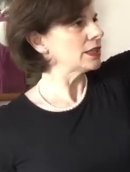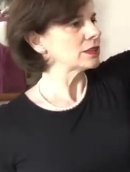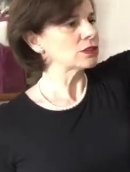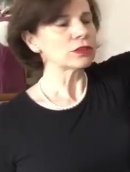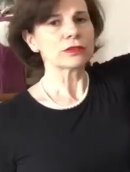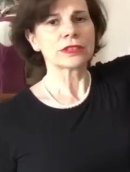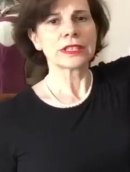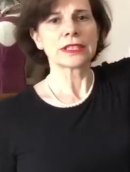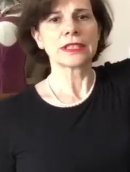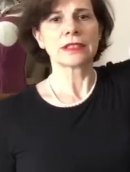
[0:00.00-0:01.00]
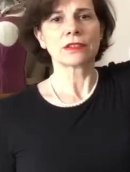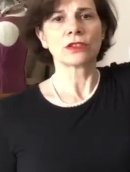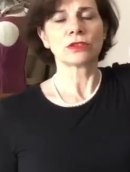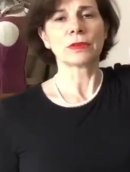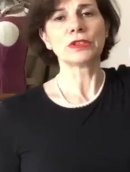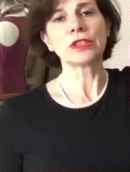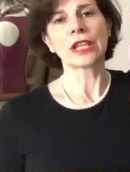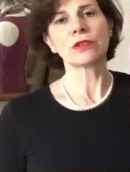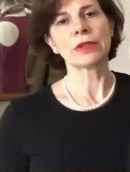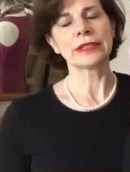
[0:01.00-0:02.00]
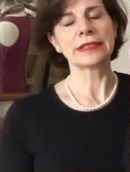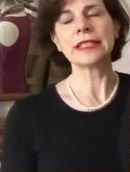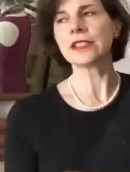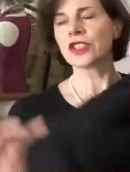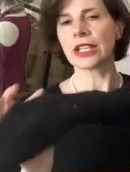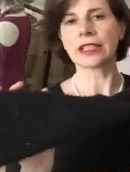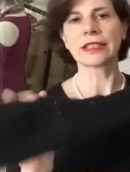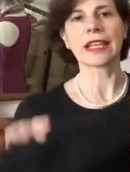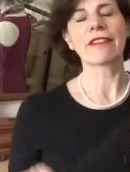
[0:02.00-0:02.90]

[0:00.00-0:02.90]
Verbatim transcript: So this is good, and you can wear this jacket.